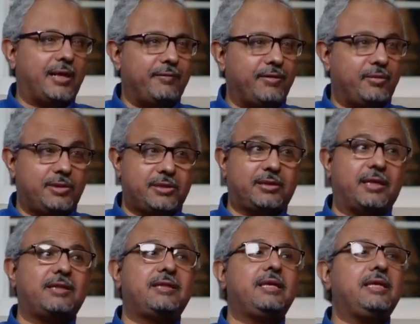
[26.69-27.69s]
level where it
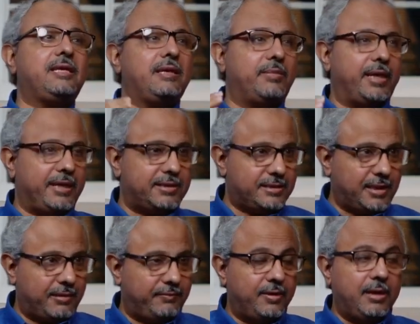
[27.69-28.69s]
starts thinking by
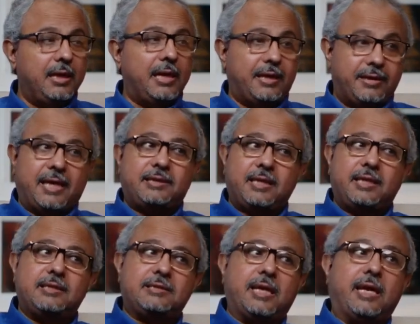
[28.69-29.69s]
itself. And that
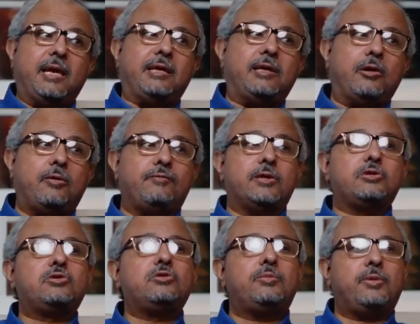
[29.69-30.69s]
is the area of the
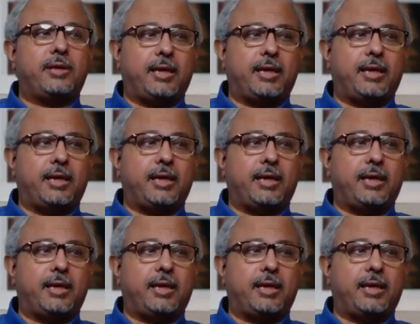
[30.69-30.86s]
super